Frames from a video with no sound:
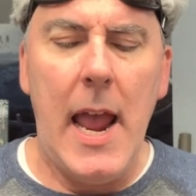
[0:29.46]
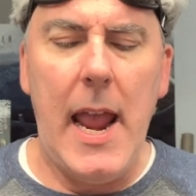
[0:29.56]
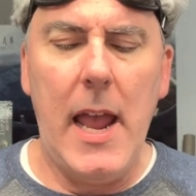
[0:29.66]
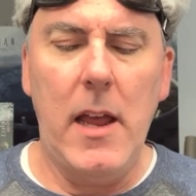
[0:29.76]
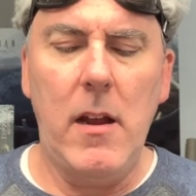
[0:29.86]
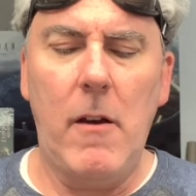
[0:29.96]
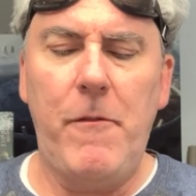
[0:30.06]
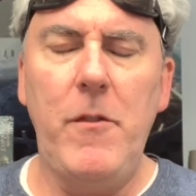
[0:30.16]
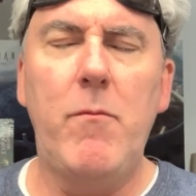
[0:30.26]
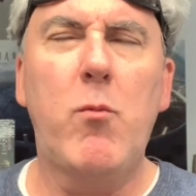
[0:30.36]
And a
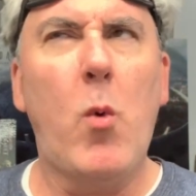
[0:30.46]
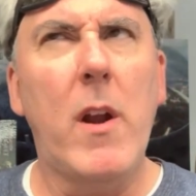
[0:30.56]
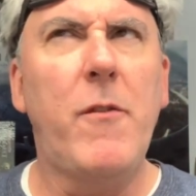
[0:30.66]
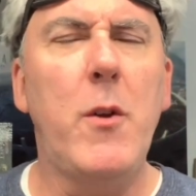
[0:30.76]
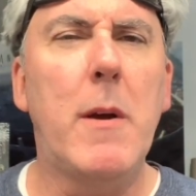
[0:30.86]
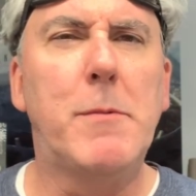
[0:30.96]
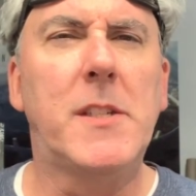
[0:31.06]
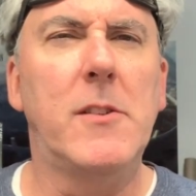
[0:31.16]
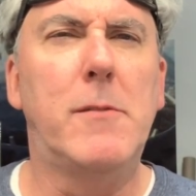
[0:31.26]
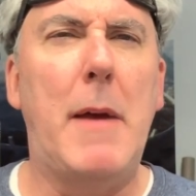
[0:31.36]
few, quite a few
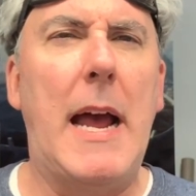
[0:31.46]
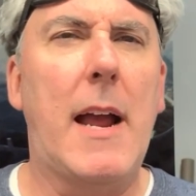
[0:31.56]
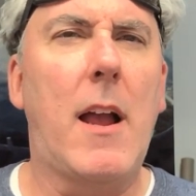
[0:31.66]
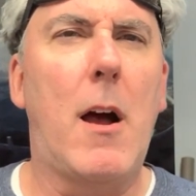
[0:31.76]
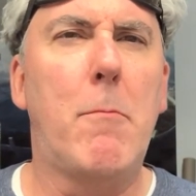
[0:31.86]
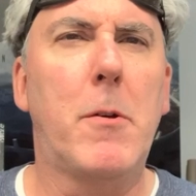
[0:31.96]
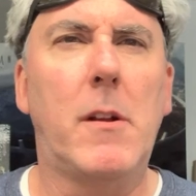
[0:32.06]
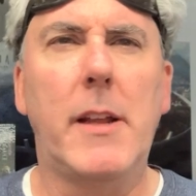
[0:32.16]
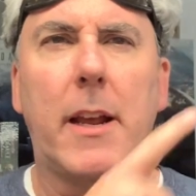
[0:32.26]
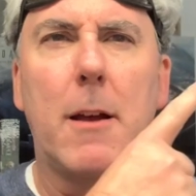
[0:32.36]
episodes back, I'll put a
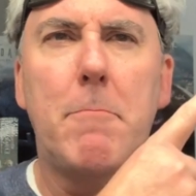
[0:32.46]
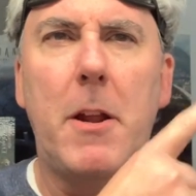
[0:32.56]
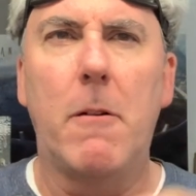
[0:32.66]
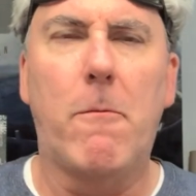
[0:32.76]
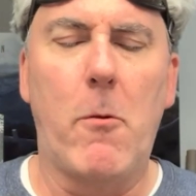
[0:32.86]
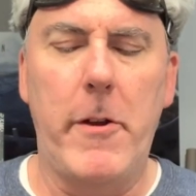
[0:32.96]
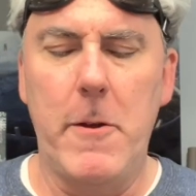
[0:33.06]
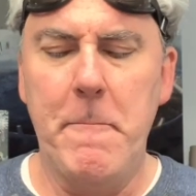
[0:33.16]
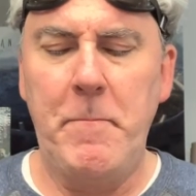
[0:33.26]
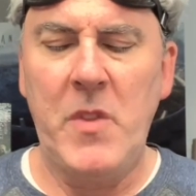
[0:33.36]
link up here for
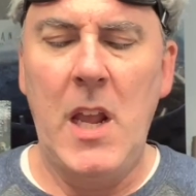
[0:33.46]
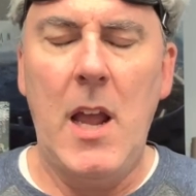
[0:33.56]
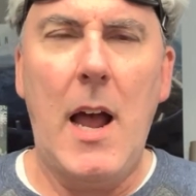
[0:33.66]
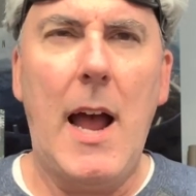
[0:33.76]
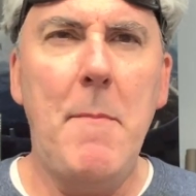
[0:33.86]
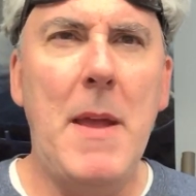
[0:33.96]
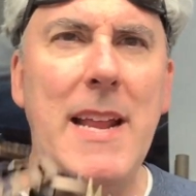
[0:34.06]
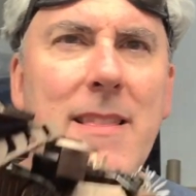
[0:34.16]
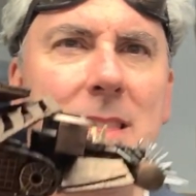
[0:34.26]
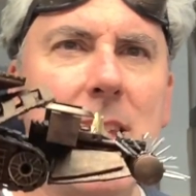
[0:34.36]
you, I
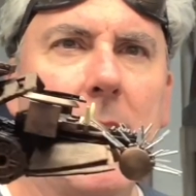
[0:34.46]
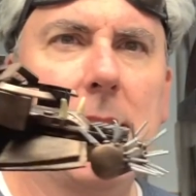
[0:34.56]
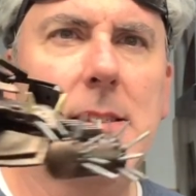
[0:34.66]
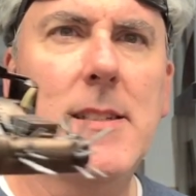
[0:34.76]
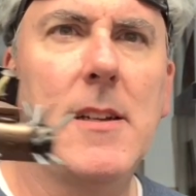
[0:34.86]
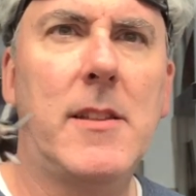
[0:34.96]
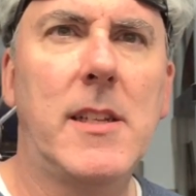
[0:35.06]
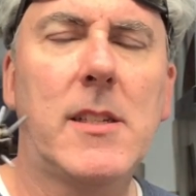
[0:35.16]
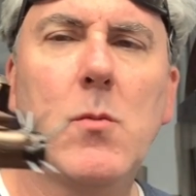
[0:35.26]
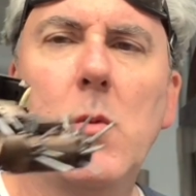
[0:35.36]
made this.
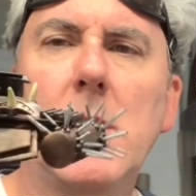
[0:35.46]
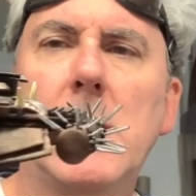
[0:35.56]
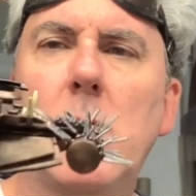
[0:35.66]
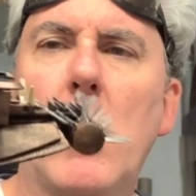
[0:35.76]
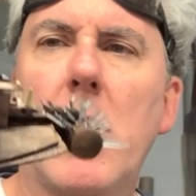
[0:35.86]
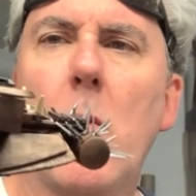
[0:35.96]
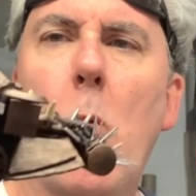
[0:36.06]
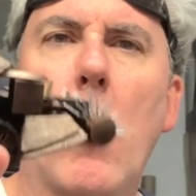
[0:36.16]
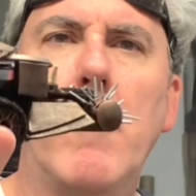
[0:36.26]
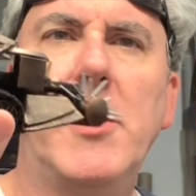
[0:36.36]
This was one of the
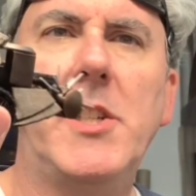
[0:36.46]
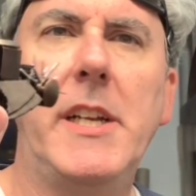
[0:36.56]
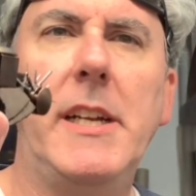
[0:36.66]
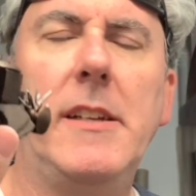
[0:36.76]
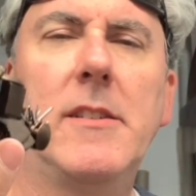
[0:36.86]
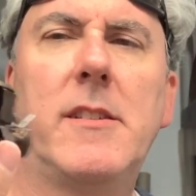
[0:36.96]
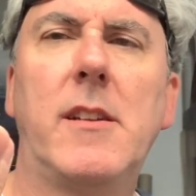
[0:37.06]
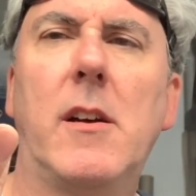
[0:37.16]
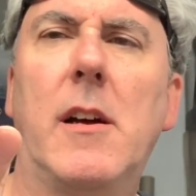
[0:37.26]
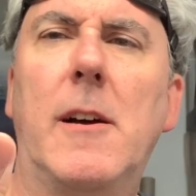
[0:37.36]
war
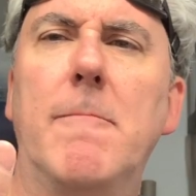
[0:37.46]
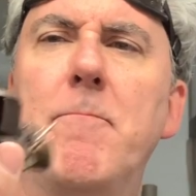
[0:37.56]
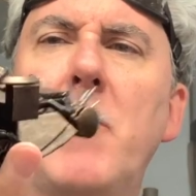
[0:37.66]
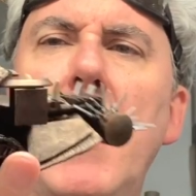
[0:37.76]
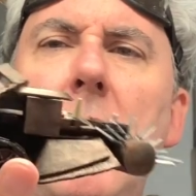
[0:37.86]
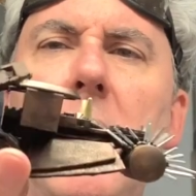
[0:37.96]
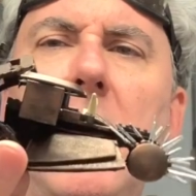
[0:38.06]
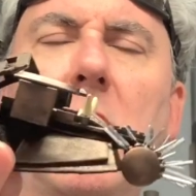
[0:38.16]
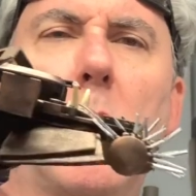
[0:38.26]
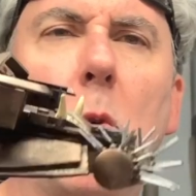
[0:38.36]
machines um, that
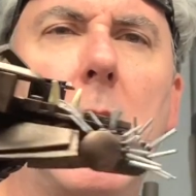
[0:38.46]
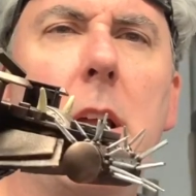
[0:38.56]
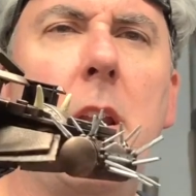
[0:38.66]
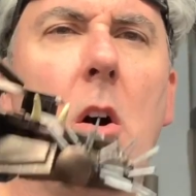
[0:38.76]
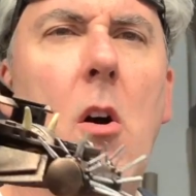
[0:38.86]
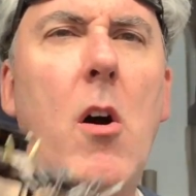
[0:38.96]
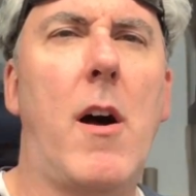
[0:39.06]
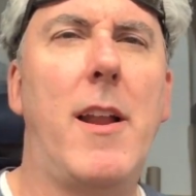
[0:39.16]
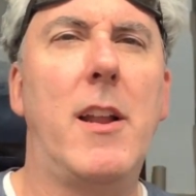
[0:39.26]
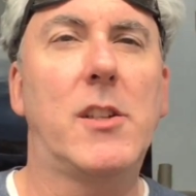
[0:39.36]
is run
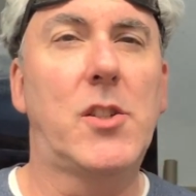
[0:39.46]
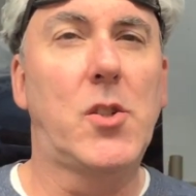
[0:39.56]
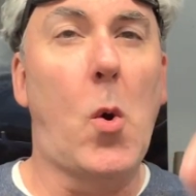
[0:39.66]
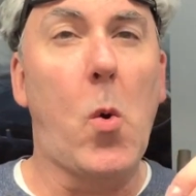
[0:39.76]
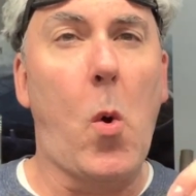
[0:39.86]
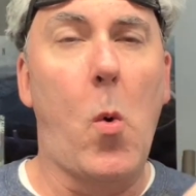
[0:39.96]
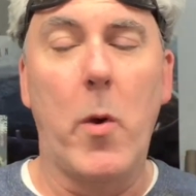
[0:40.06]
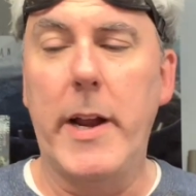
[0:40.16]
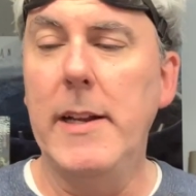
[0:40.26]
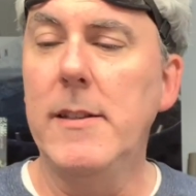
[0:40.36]
on soul
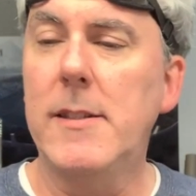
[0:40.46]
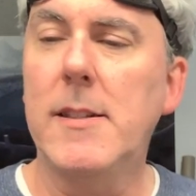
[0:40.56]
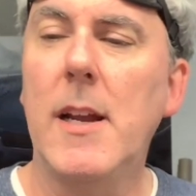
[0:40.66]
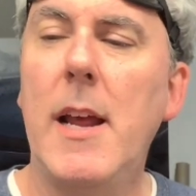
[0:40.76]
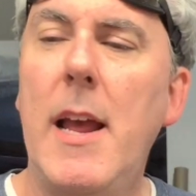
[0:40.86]
coins